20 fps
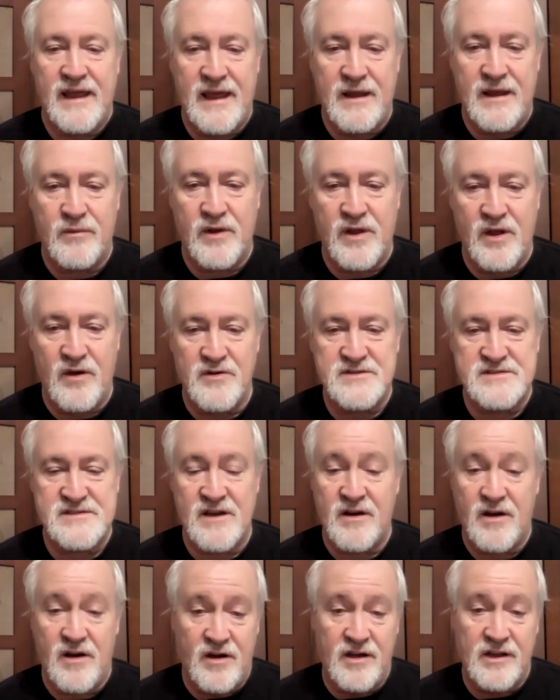and we always
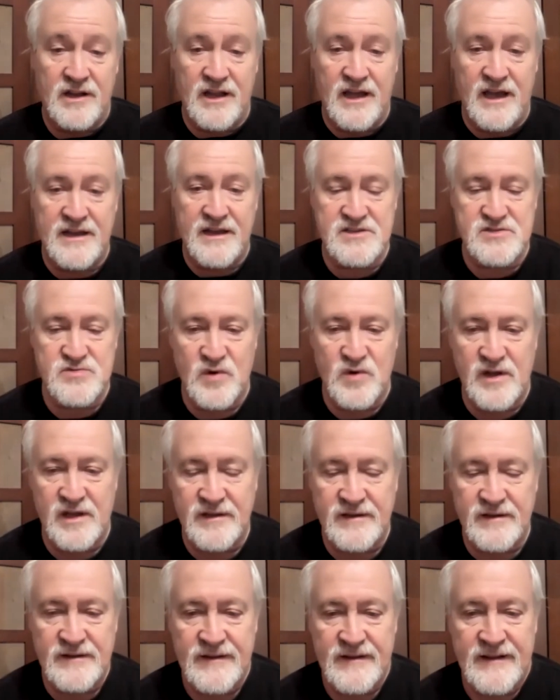uh, online as
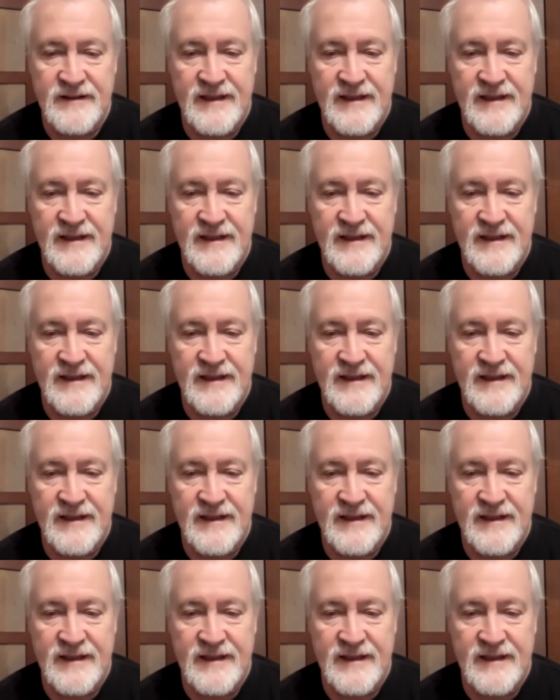well,